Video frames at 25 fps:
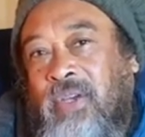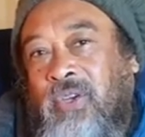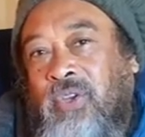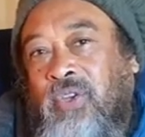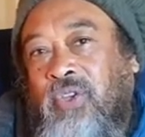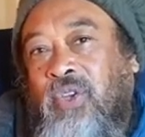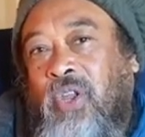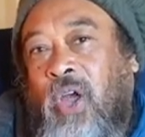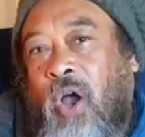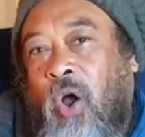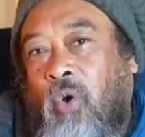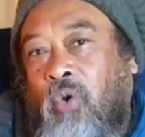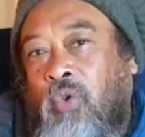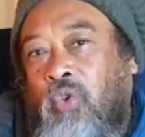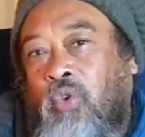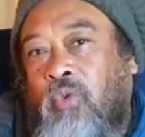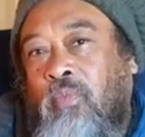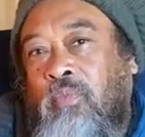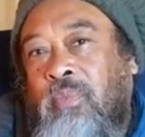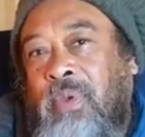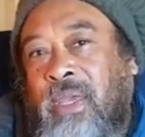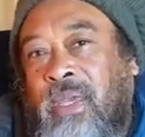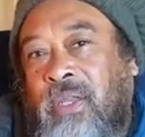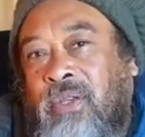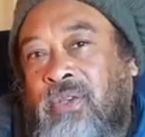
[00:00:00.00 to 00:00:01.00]
Now you
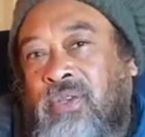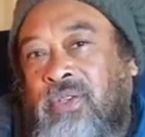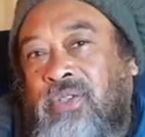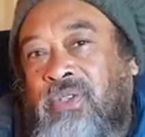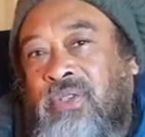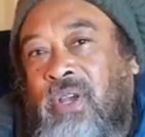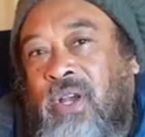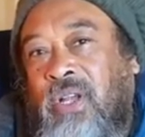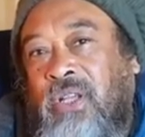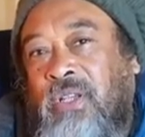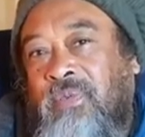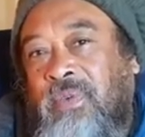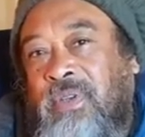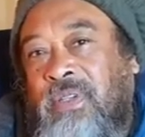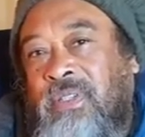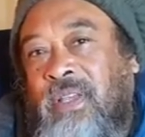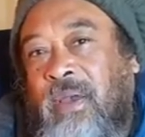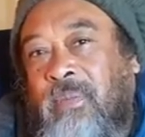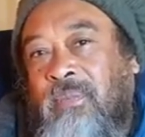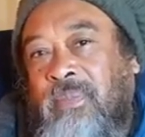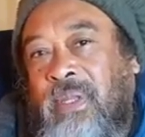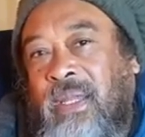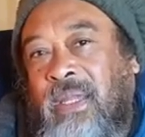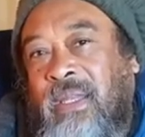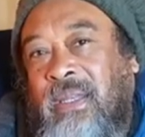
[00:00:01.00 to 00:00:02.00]
begin to search for
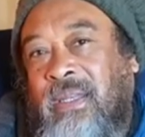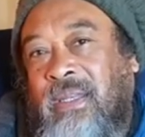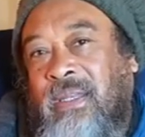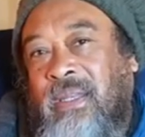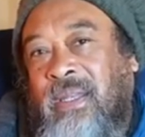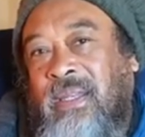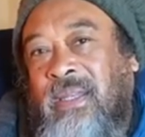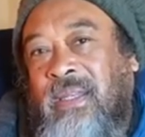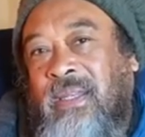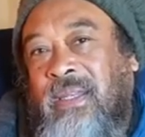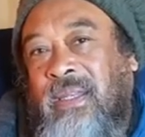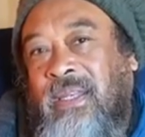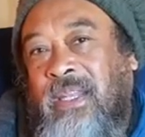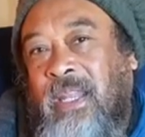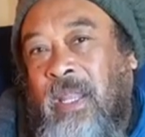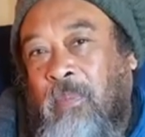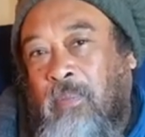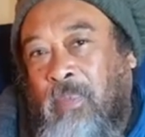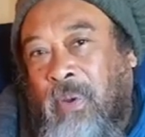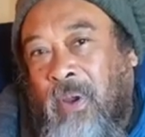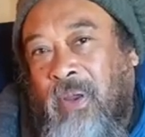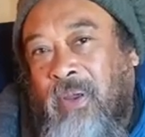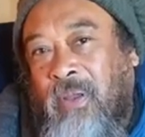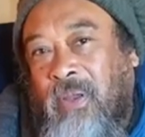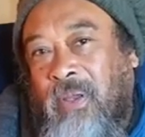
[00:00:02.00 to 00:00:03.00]
something
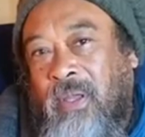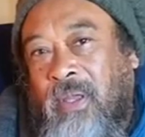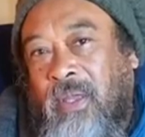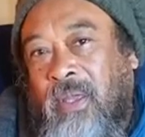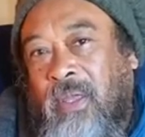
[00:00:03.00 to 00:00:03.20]
deeper,